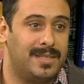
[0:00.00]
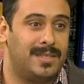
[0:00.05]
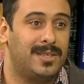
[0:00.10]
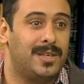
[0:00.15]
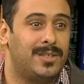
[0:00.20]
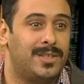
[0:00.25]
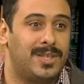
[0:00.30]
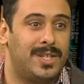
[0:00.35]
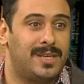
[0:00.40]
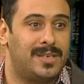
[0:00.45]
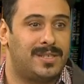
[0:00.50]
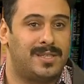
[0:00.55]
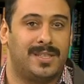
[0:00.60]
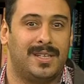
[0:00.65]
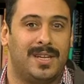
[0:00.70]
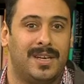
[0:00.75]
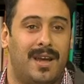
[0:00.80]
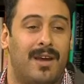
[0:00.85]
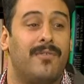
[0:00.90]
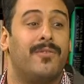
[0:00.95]
It's not just
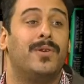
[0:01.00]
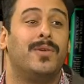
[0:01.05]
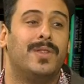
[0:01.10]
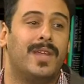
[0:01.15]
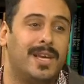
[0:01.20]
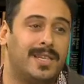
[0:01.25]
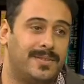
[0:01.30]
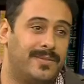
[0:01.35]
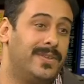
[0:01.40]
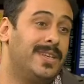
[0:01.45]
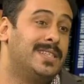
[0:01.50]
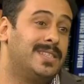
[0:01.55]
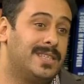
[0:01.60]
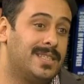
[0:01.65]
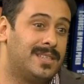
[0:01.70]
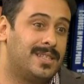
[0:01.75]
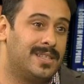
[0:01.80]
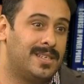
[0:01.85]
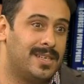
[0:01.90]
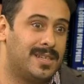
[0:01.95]
a few days visit.